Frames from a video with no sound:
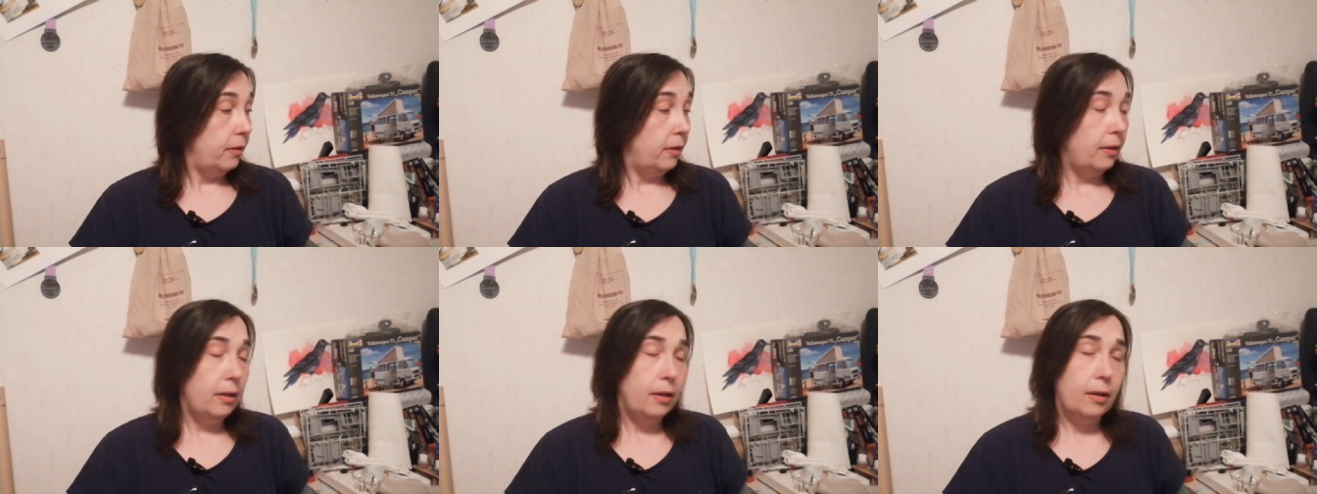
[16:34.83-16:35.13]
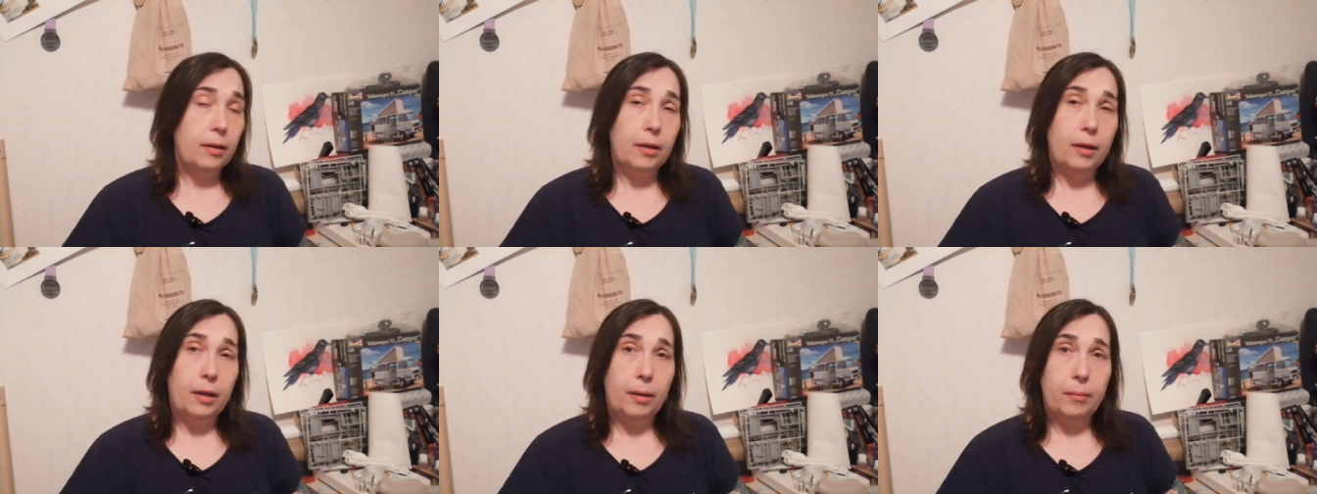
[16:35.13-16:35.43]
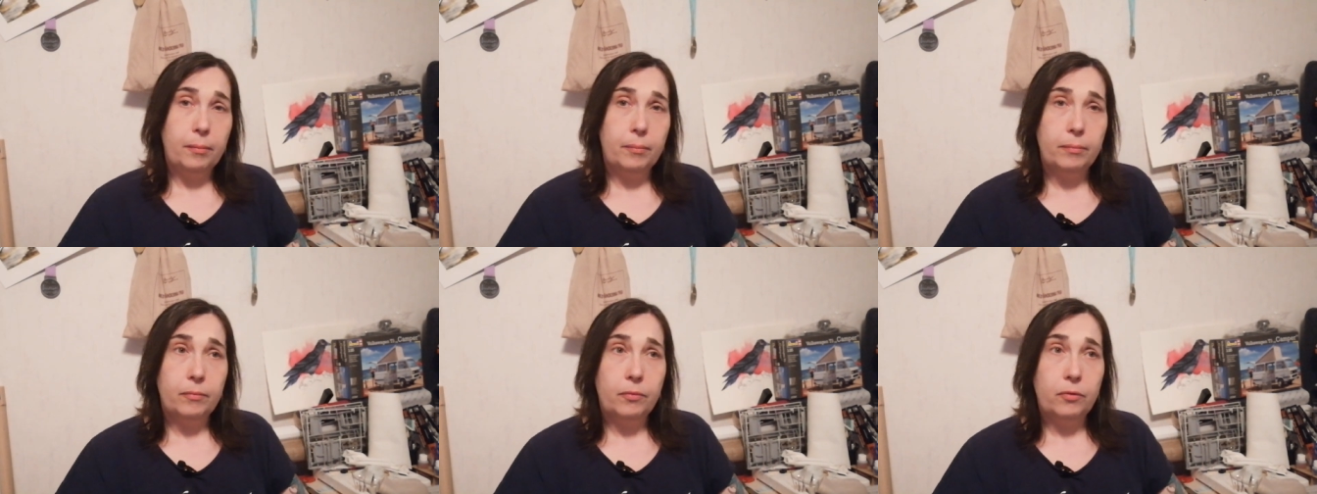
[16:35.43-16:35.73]
and
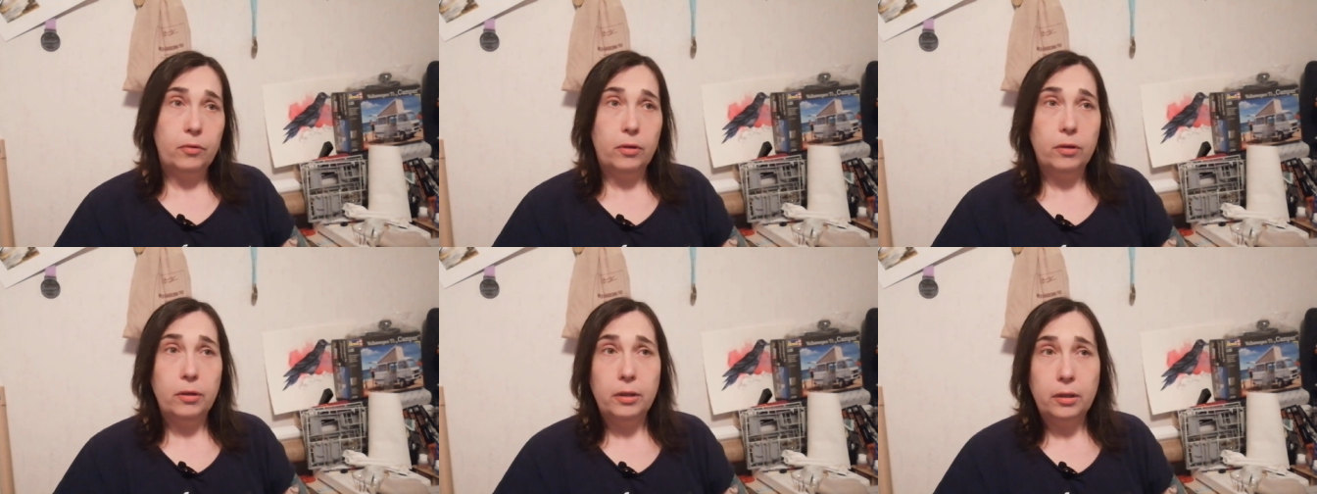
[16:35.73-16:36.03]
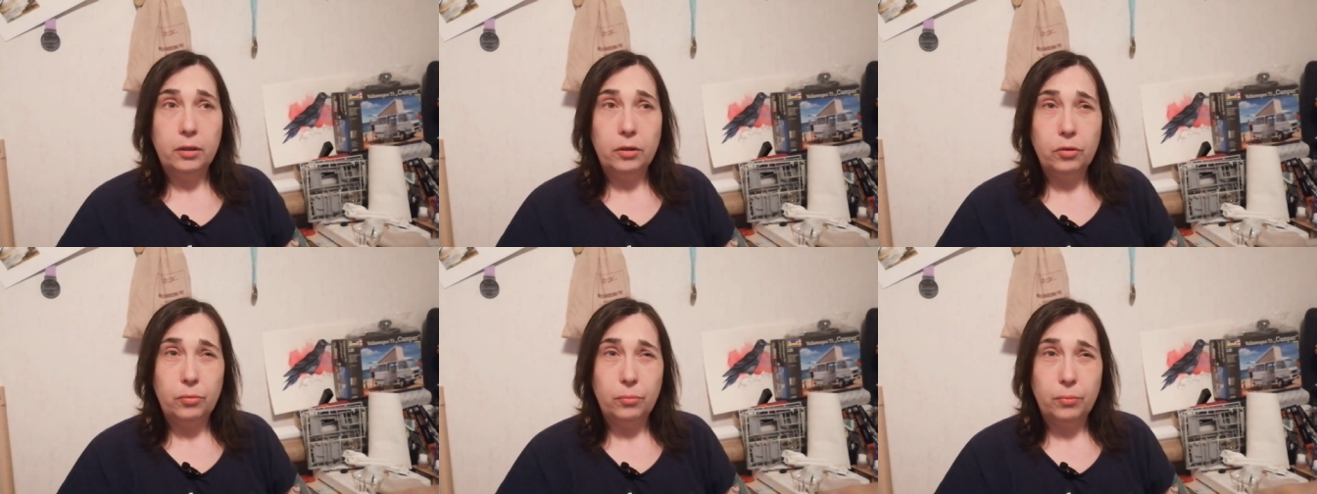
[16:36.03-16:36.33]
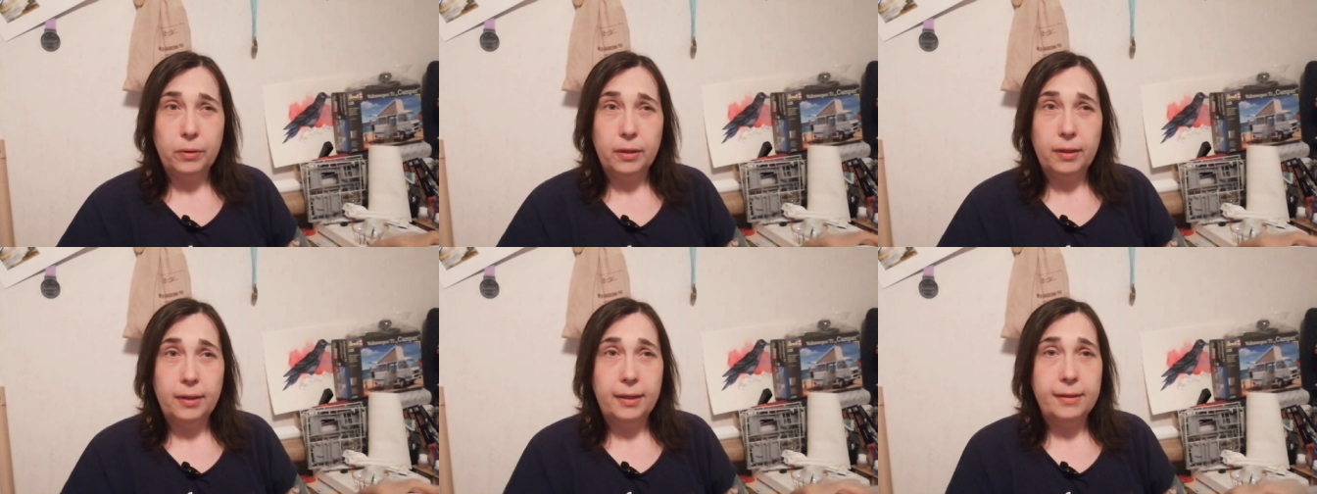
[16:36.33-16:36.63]
I'm starting to
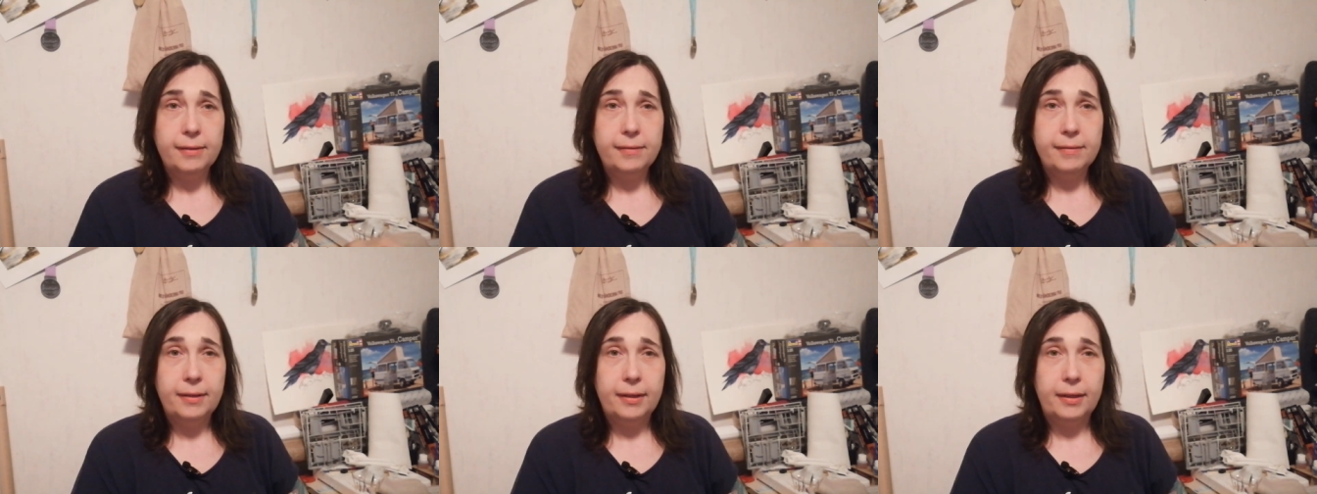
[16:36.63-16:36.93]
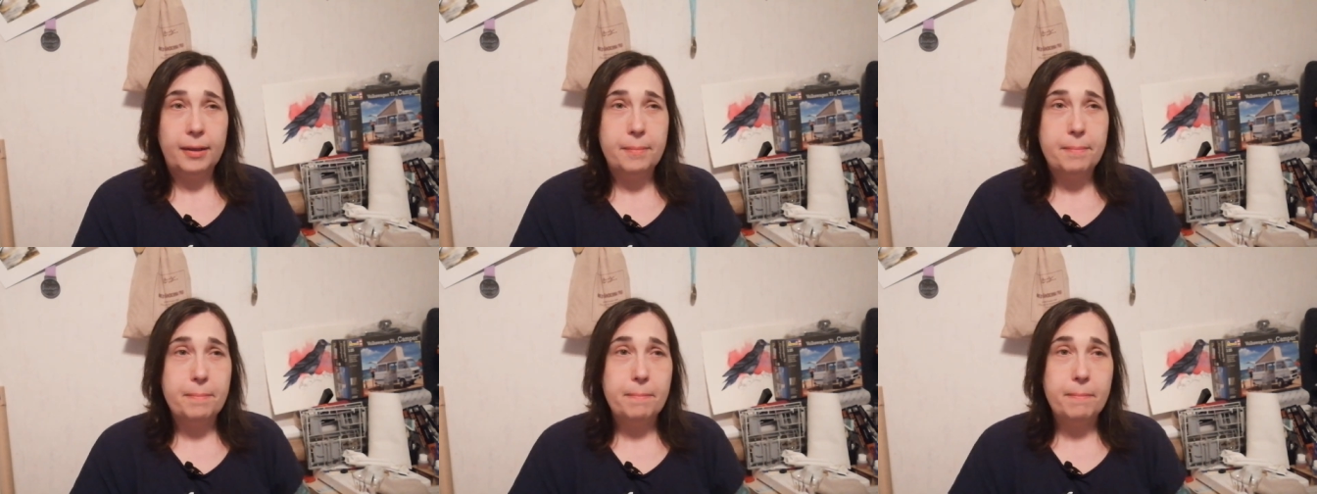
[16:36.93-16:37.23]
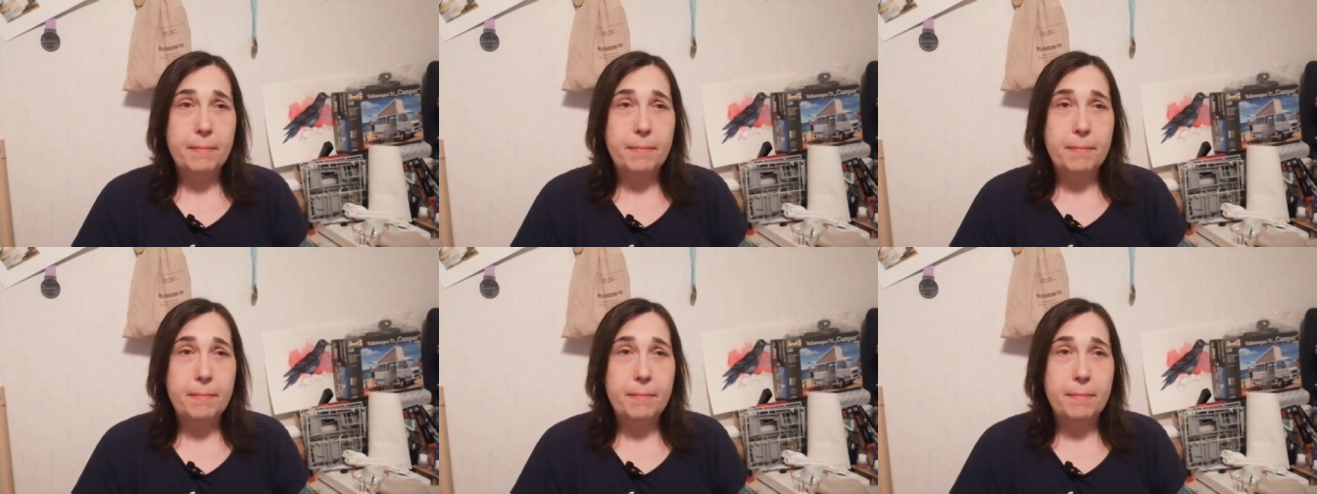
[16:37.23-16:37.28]
realize that I